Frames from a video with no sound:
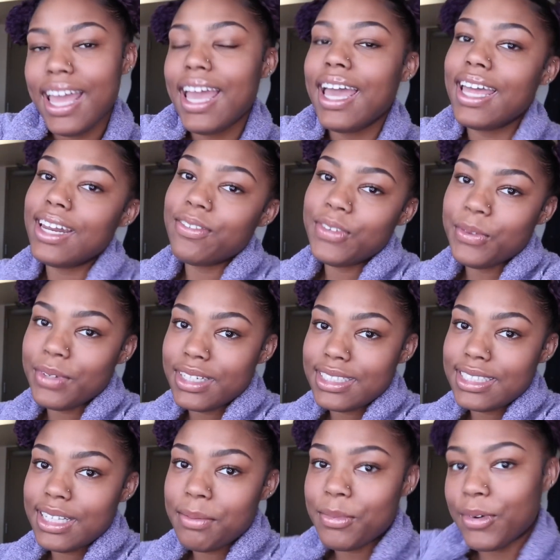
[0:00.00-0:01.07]
and if you want to
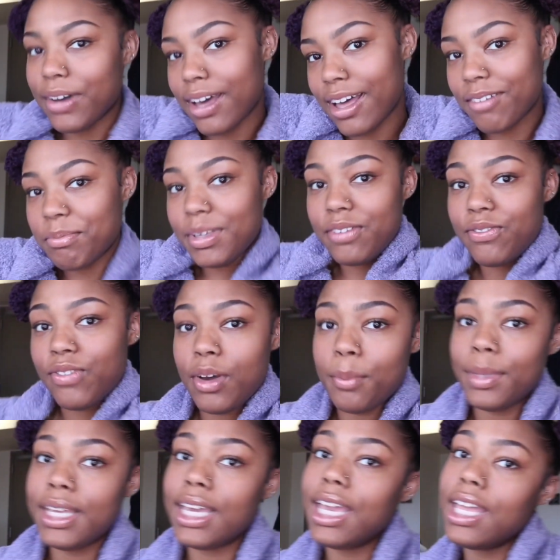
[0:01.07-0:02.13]
see more of me, from
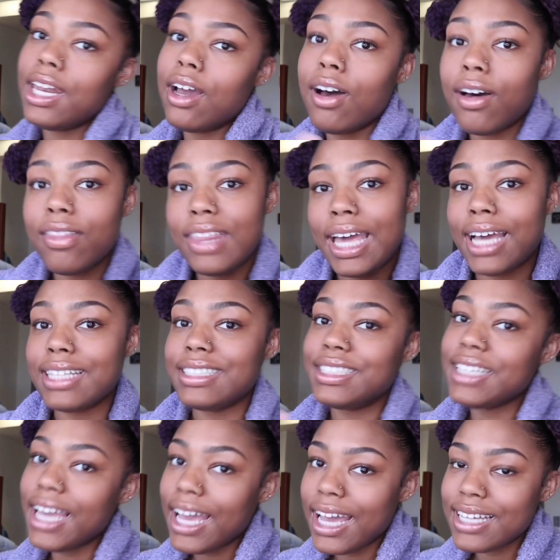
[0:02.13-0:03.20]
me, and all that
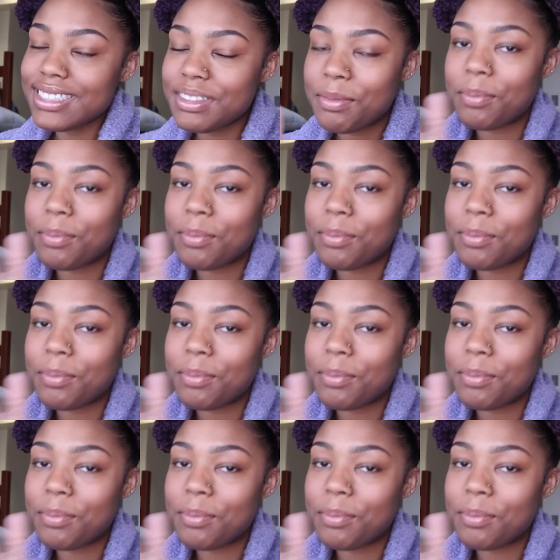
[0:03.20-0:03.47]
jazz,